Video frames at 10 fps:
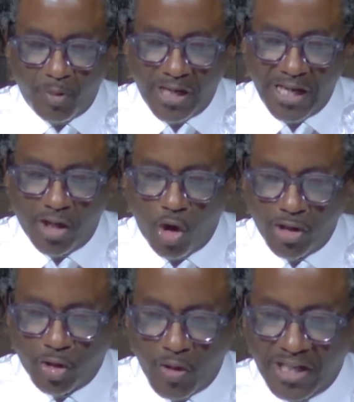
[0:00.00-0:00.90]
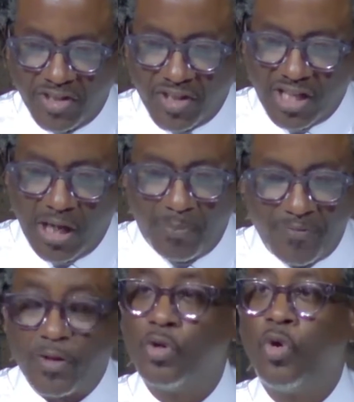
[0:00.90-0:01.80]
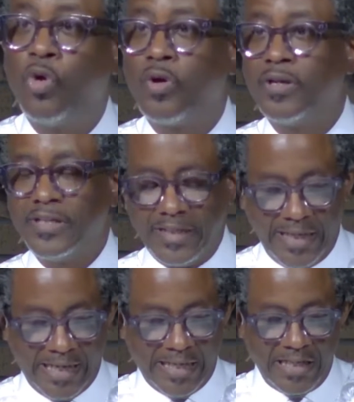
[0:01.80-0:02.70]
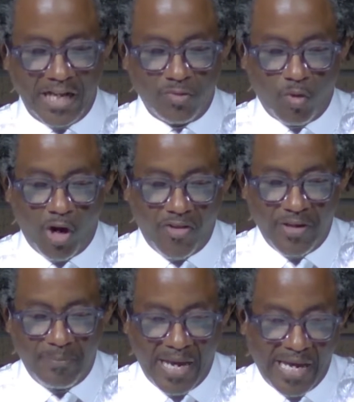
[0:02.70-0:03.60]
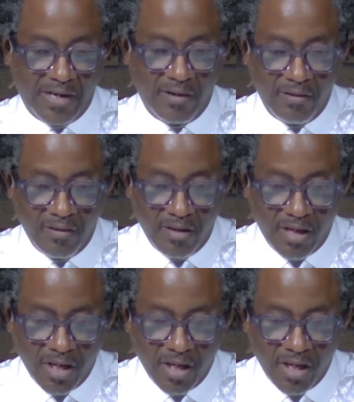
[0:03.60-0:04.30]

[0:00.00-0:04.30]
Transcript: the bread or drinks the cup of the Lord in an unworthy manner